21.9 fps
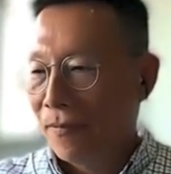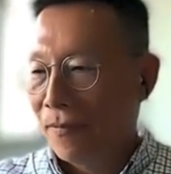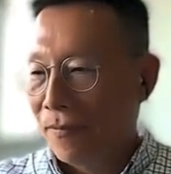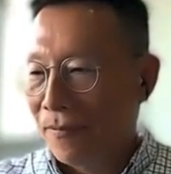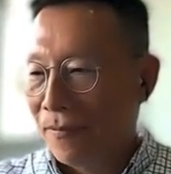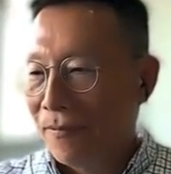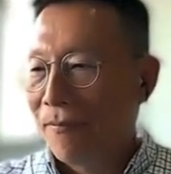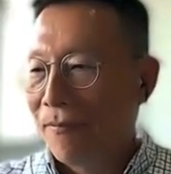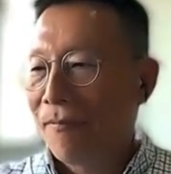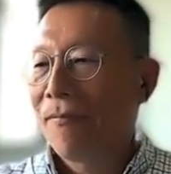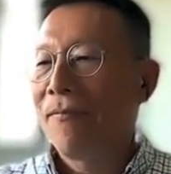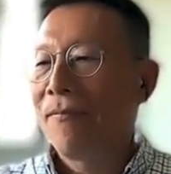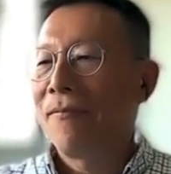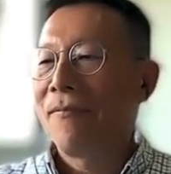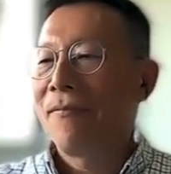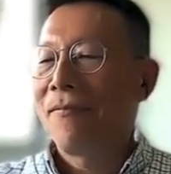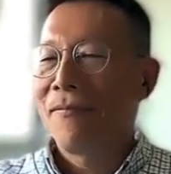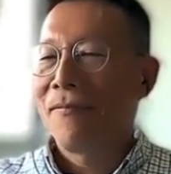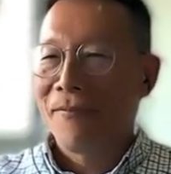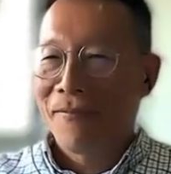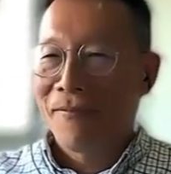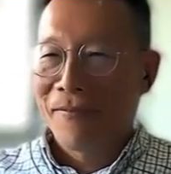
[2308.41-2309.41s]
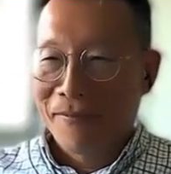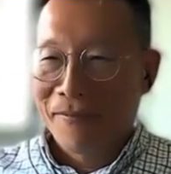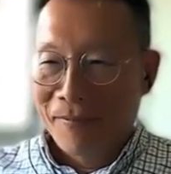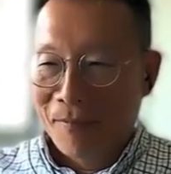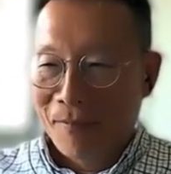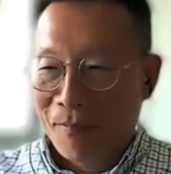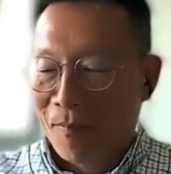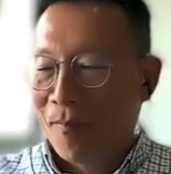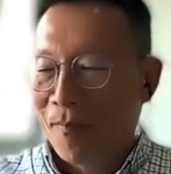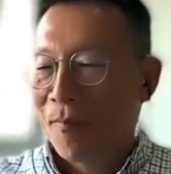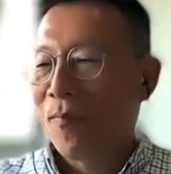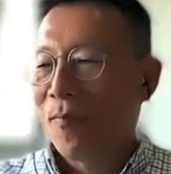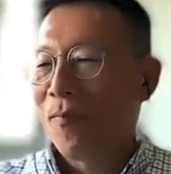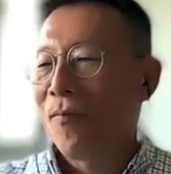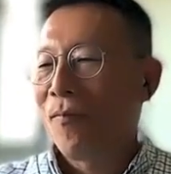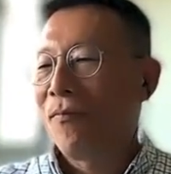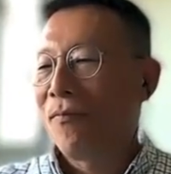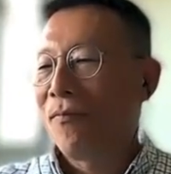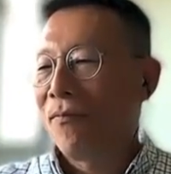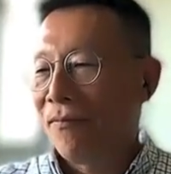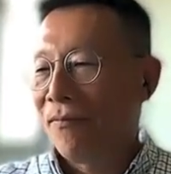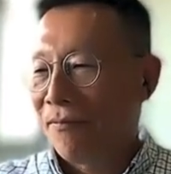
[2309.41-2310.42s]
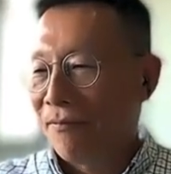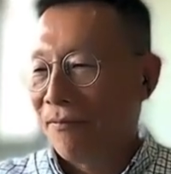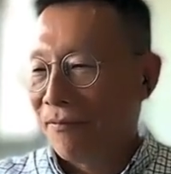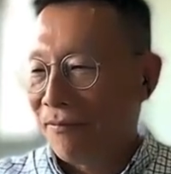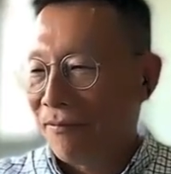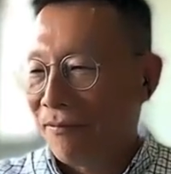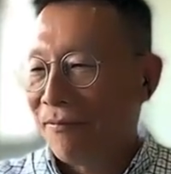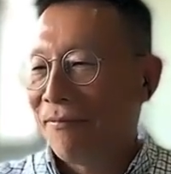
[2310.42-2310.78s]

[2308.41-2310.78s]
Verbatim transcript: so maybe majority of your work